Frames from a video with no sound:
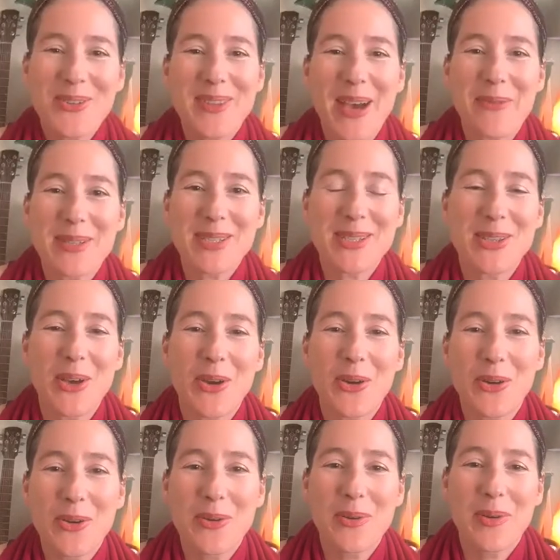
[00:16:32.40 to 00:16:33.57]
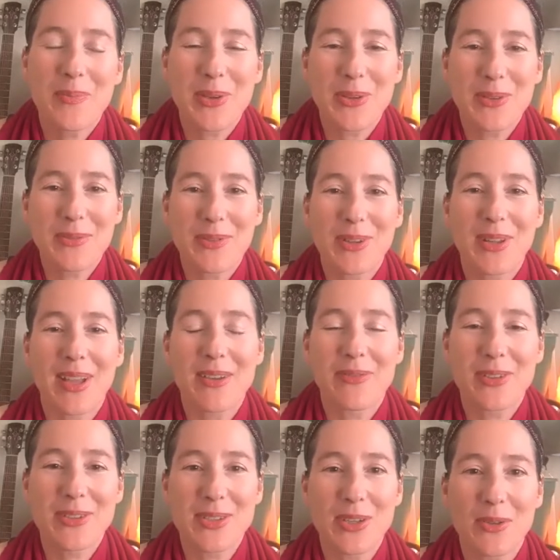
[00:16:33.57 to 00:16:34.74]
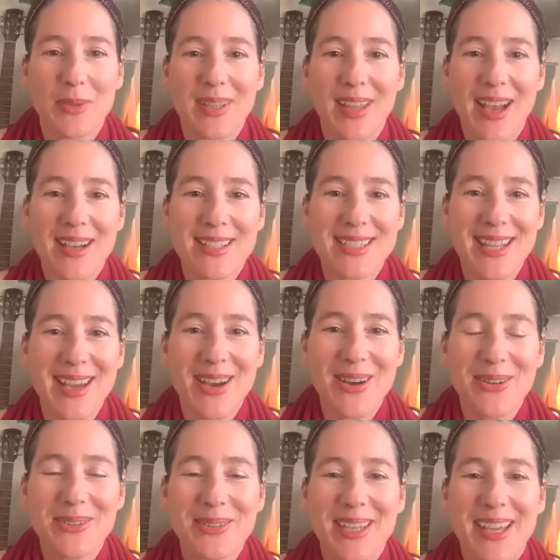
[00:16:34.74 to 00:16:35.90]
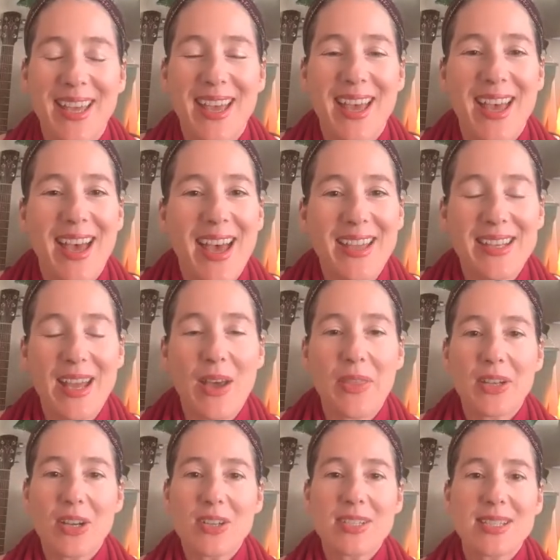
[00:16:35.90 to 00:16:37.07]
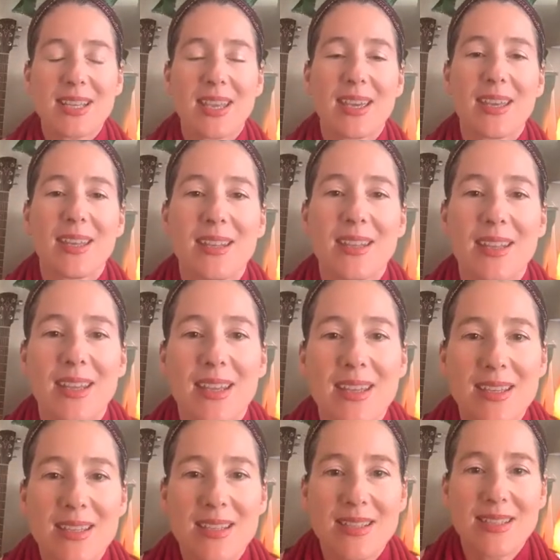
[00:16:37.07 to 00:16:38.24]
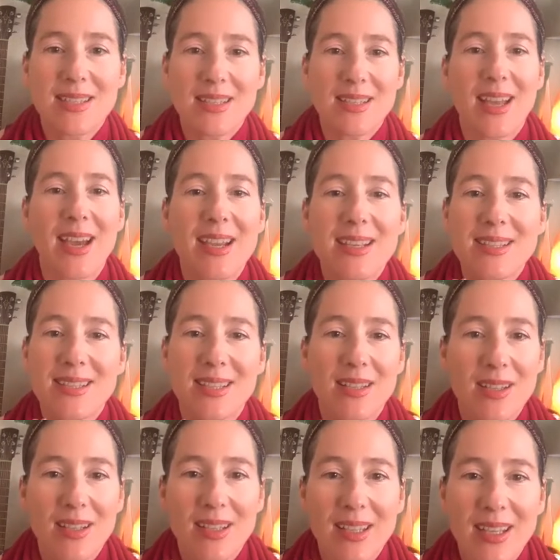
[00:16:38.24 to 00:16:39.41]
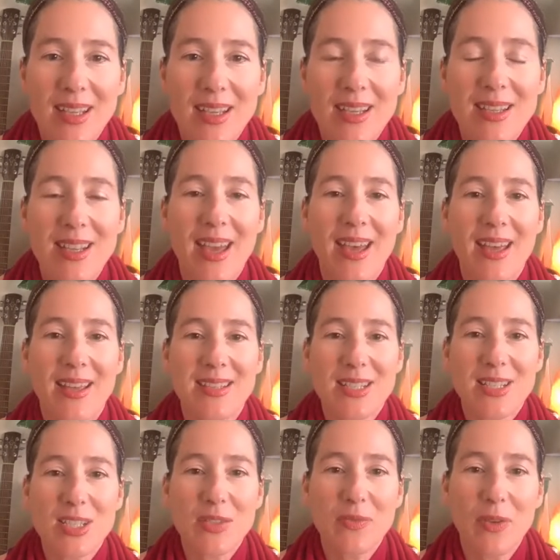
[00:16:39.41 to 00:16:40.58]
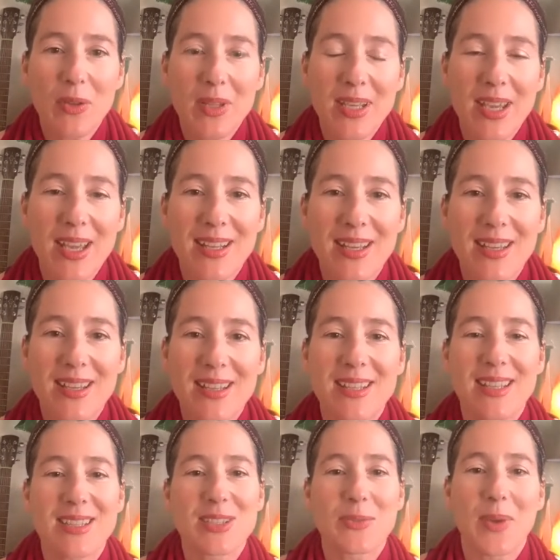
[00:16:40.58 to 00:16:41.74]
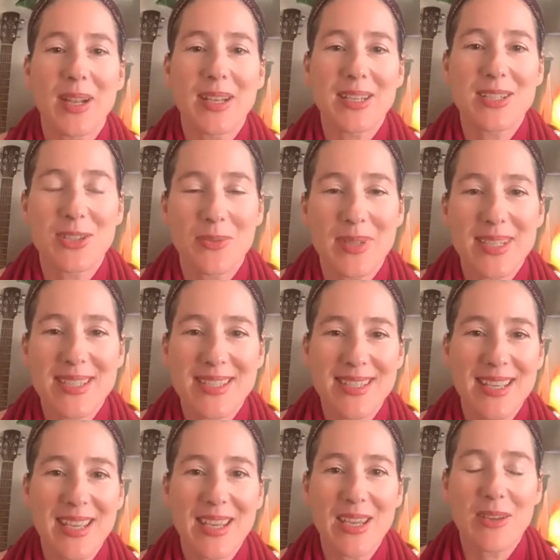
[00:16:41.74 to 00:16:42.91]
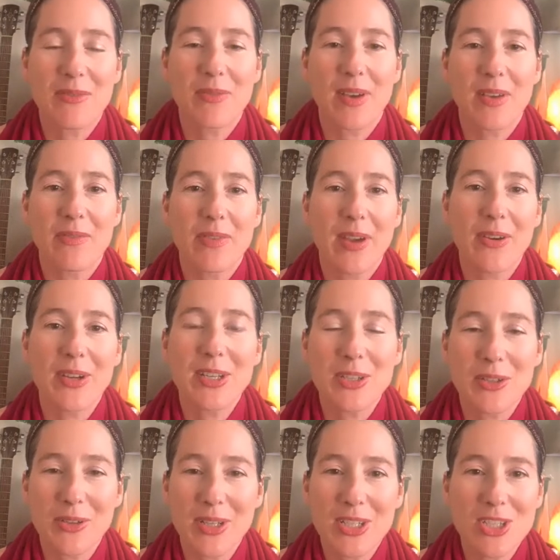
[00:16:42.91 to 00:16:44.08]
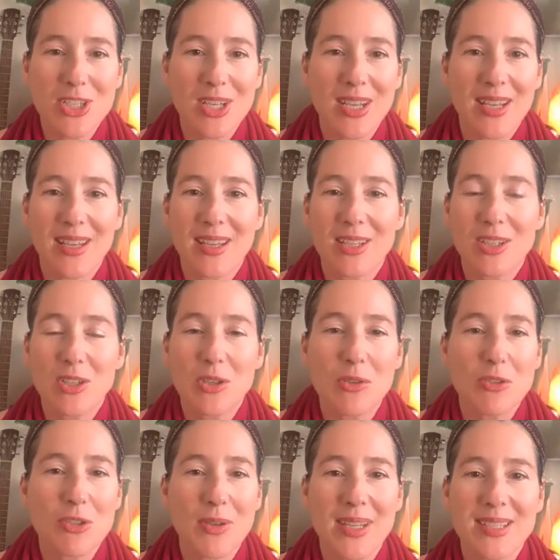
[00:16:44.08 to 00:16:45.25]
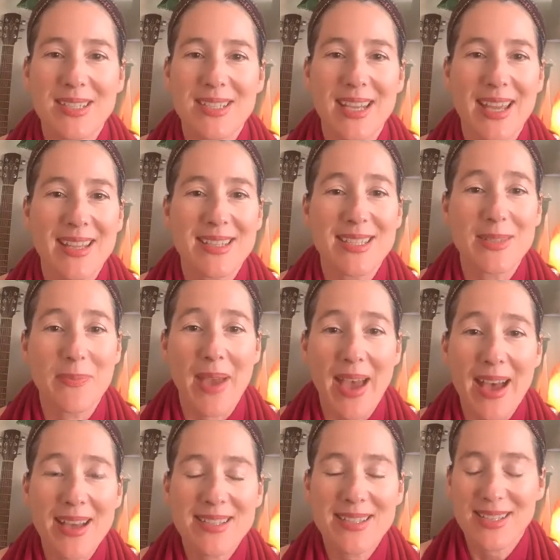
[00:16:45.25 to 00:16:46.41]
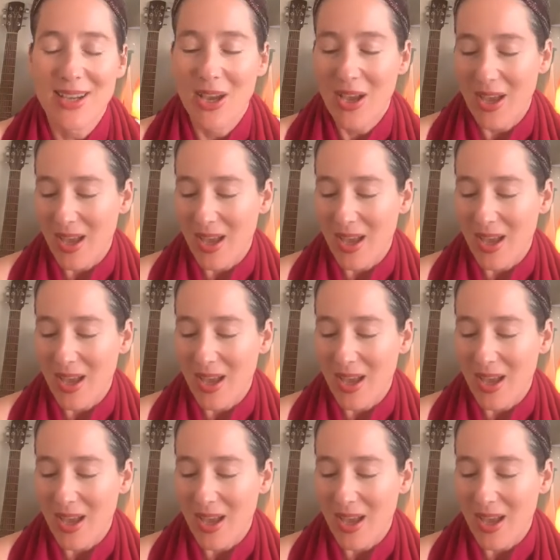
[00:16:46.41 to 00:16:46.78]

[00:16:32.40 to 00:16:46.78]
That was so beautiful. I feel so relaxed now. And now that our skin is nice and clean and exfoliated, it's ready to receive a very nourishing, nutrient-dense mask